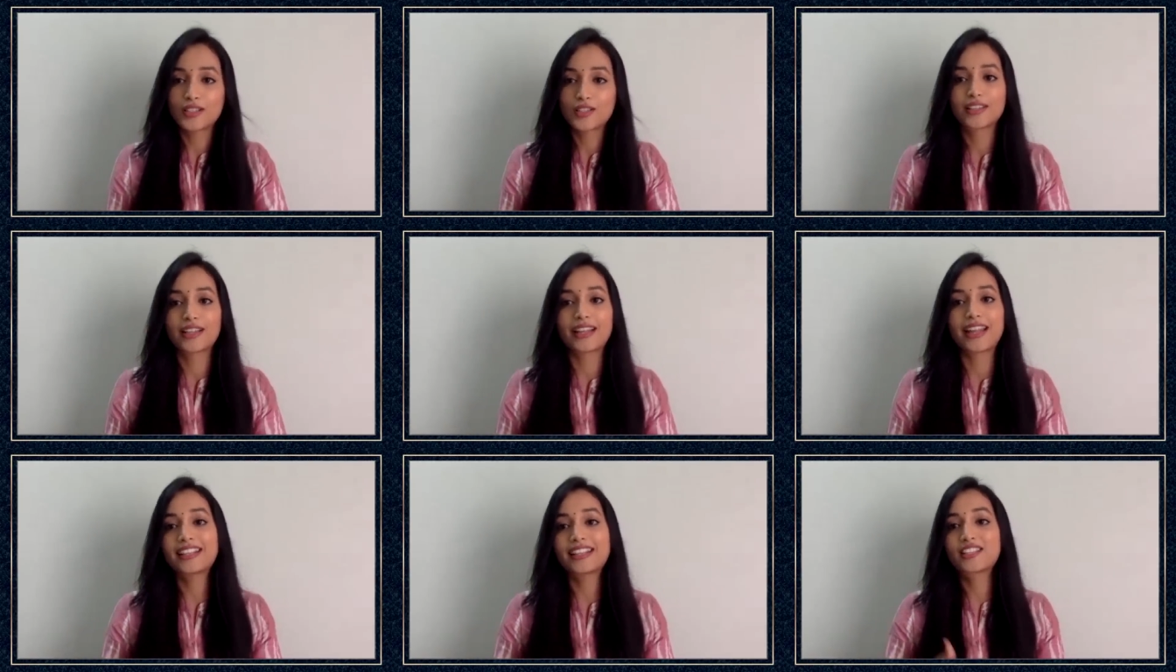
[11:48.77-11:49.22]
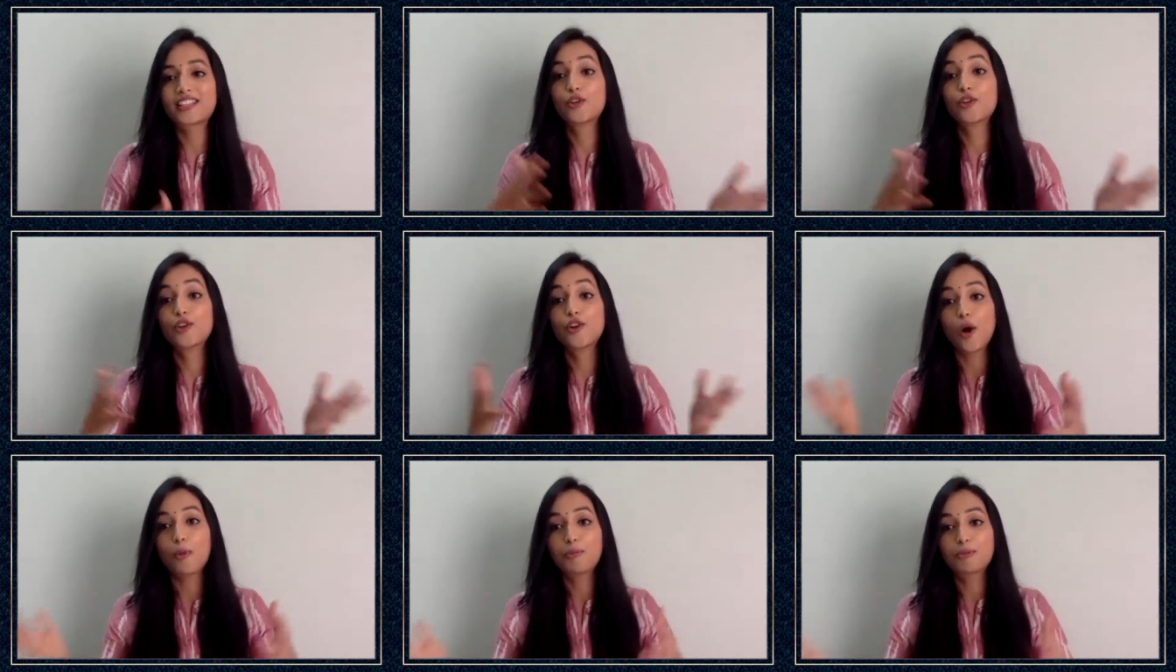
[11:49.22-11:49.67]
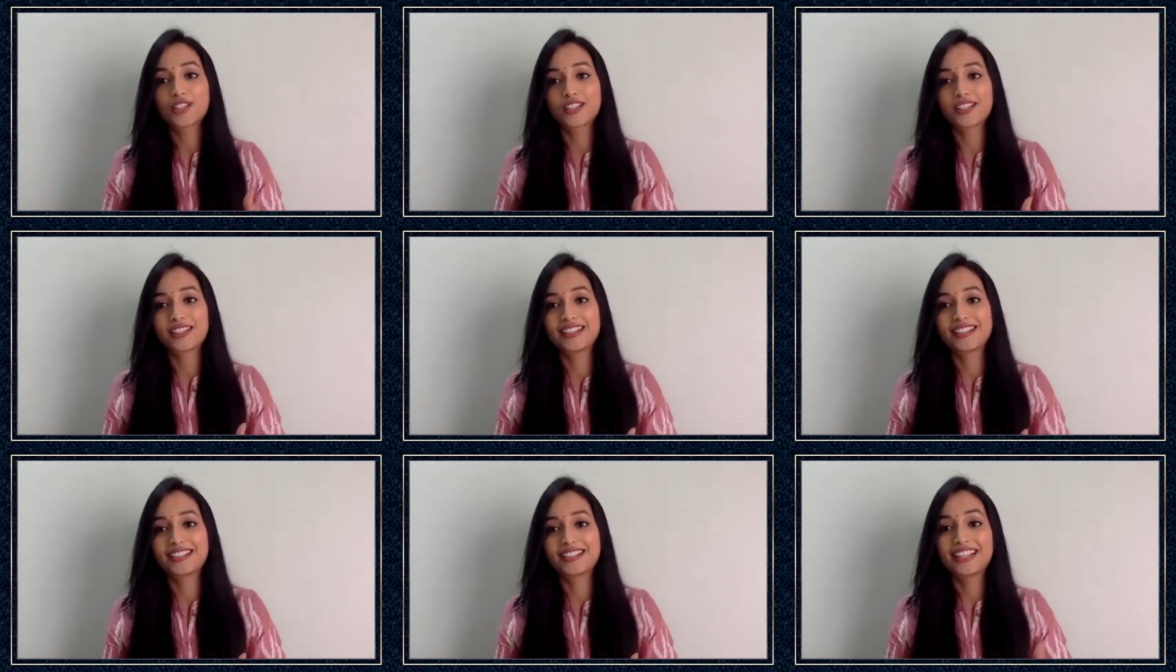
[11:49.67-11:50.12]
So the next good
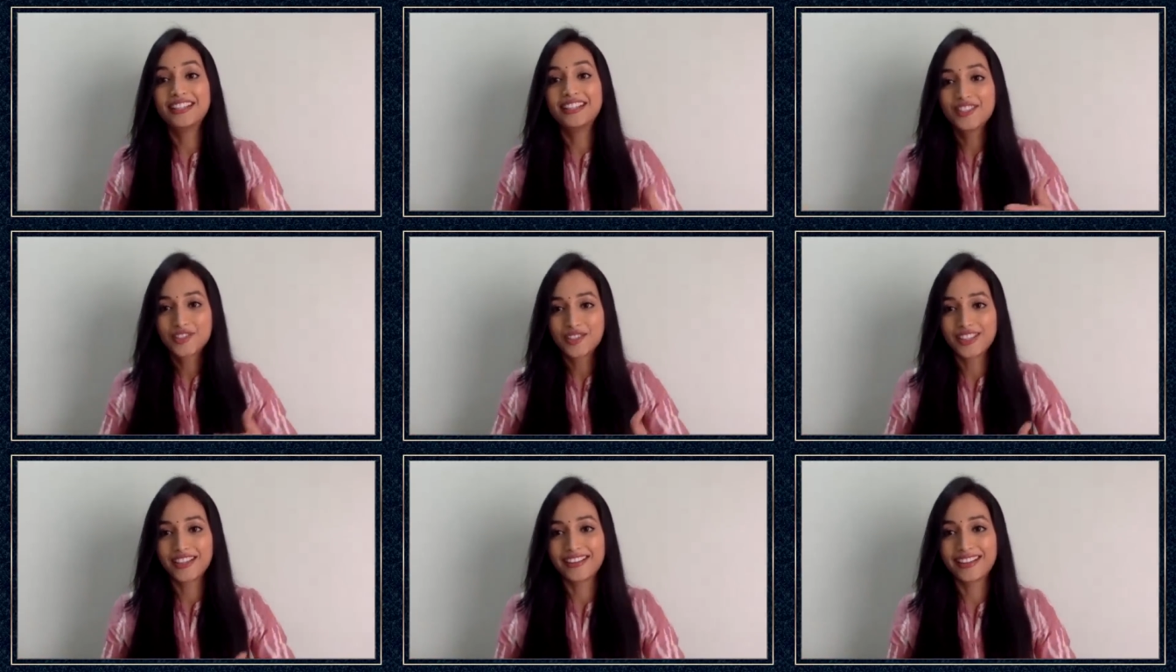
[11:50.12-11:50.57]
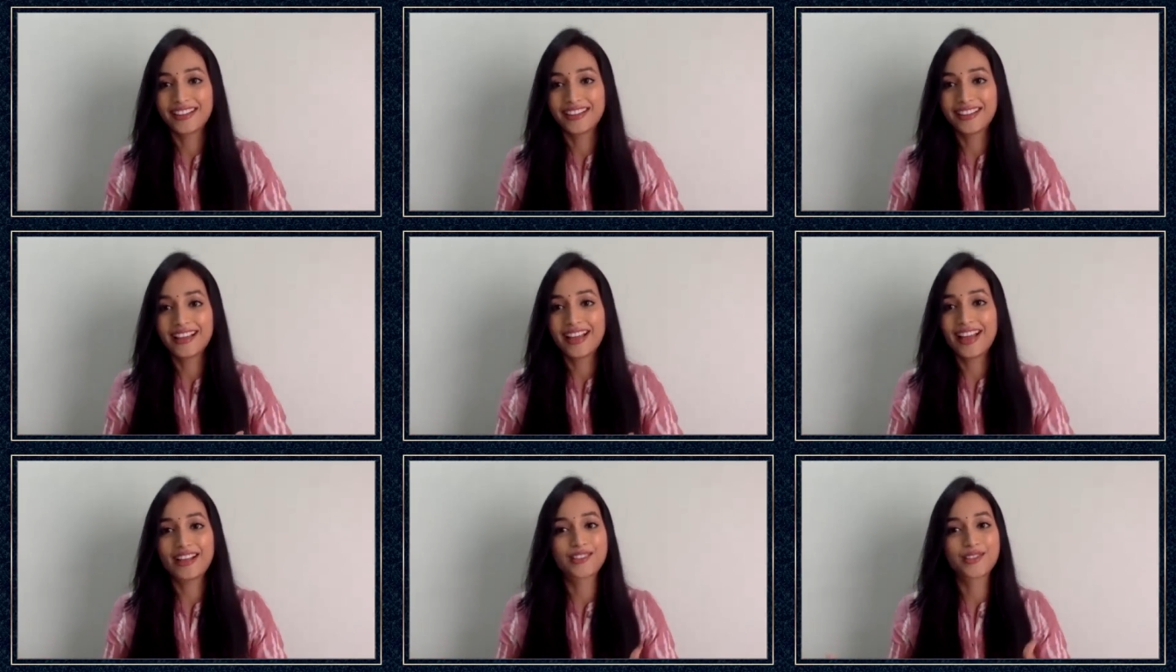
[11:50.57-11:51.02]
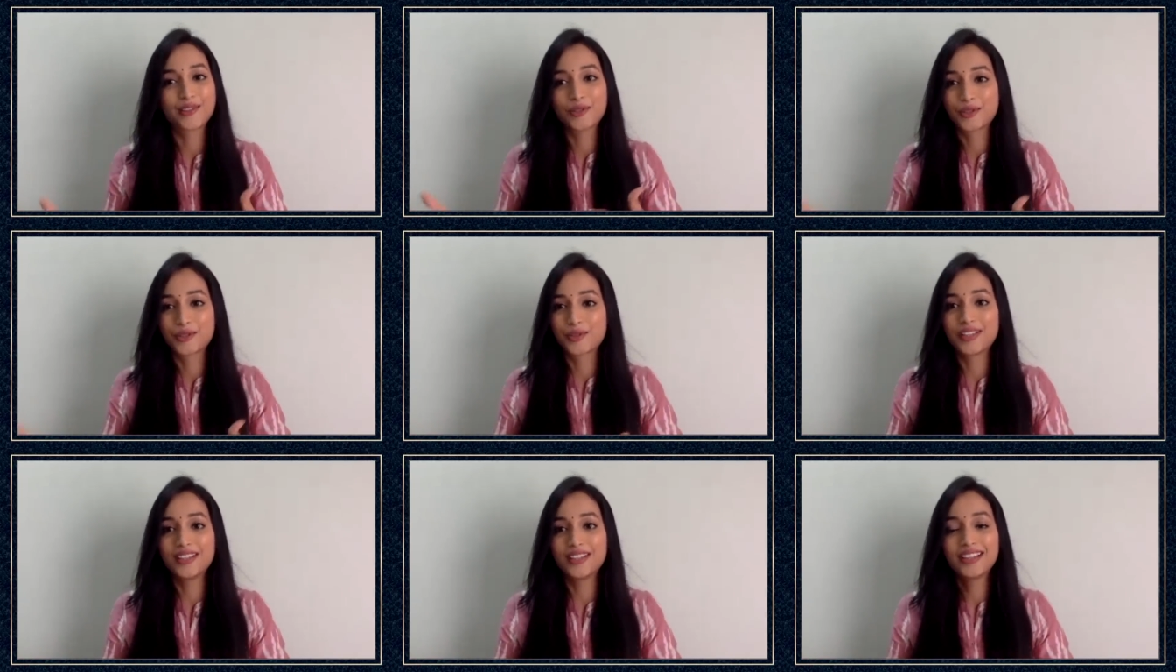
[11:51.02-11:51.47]
option is engineering, as
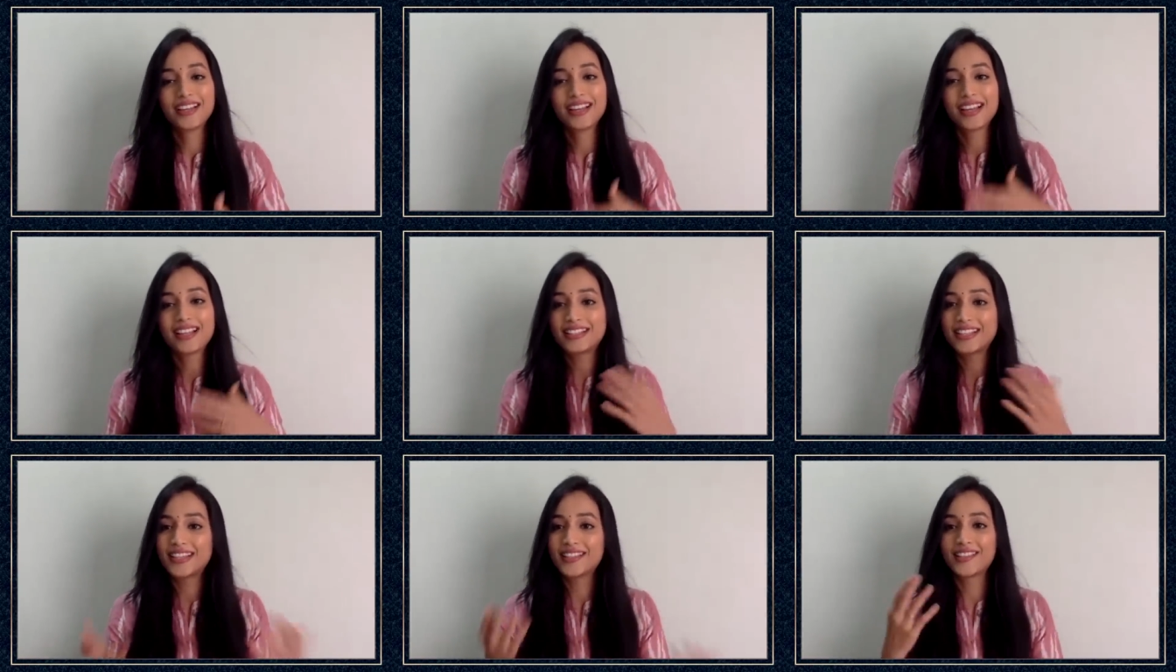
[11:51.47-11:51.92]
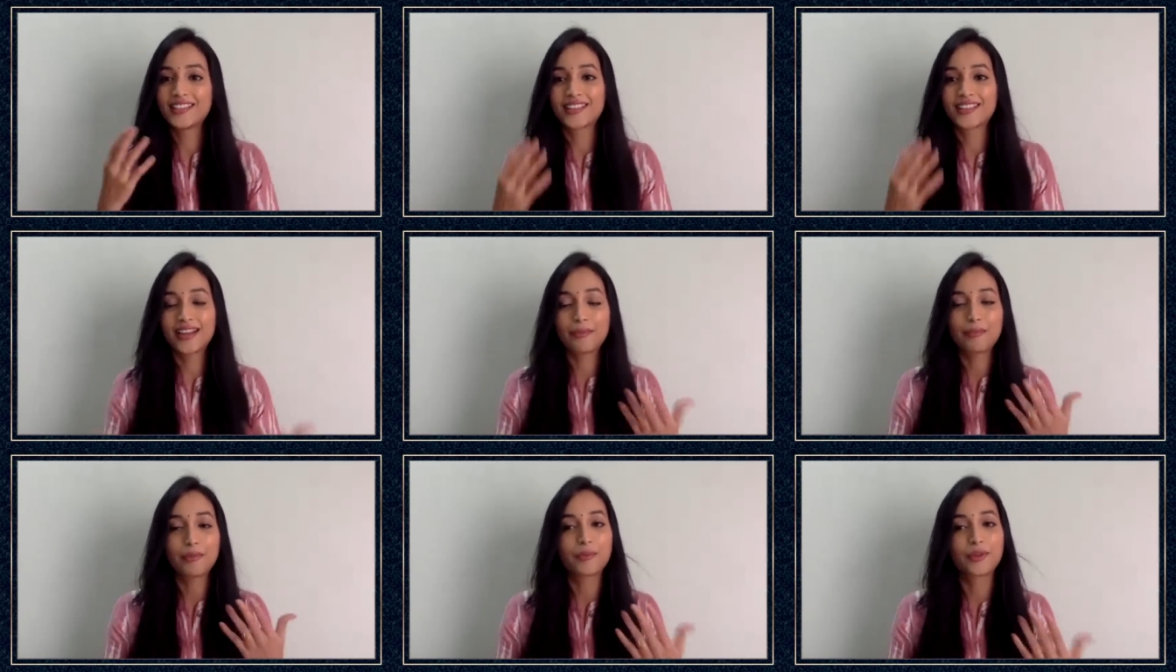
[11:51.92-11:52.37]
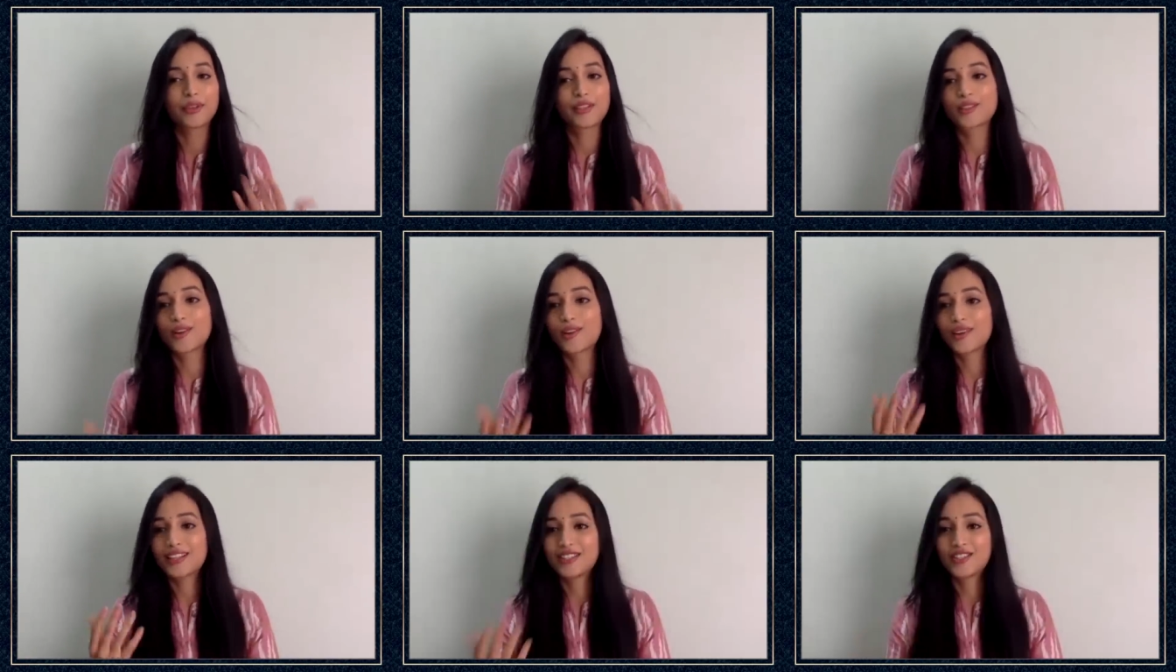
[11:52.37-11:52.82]
usual. It's either M B B S
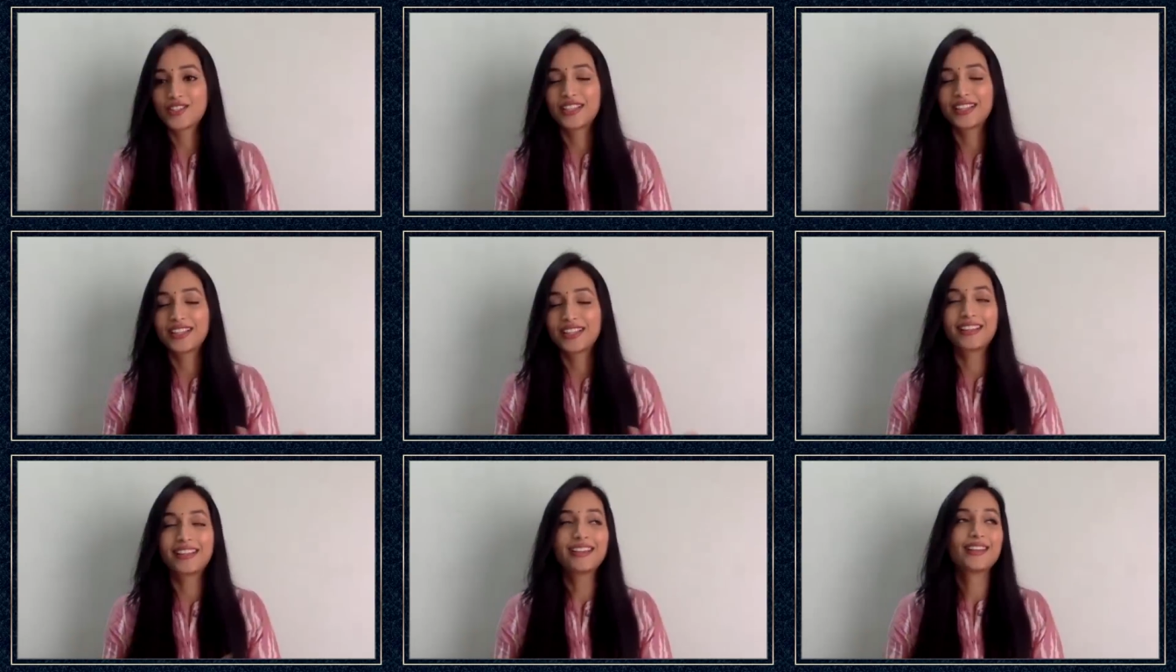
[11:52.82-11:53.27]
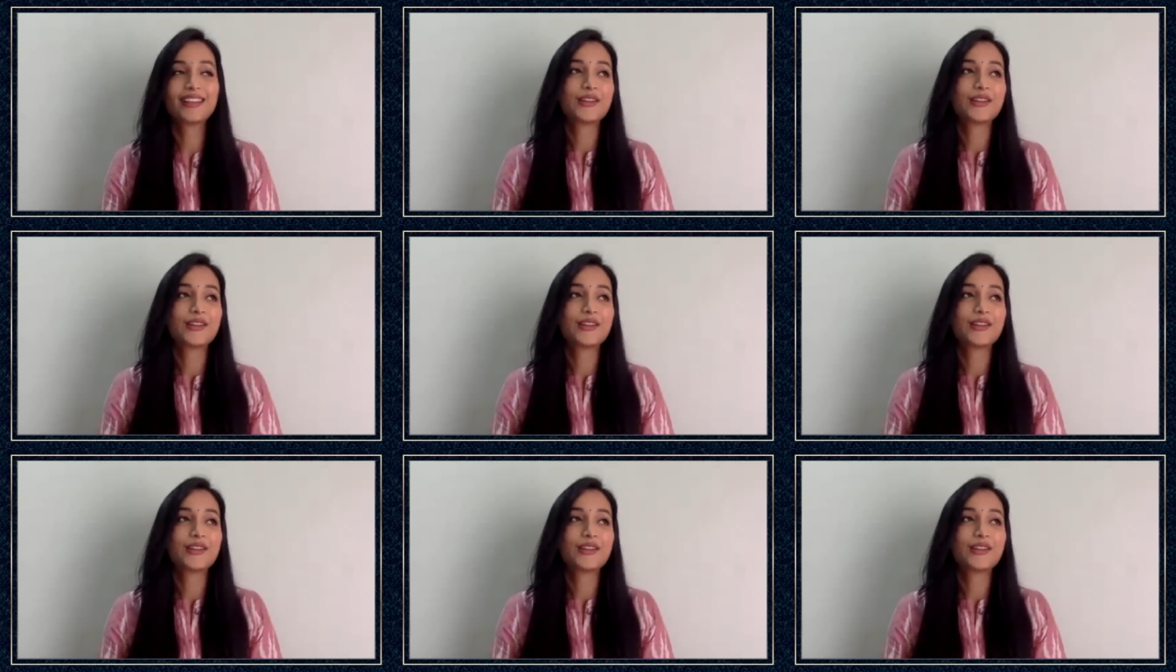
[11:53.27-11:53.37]
or engineering.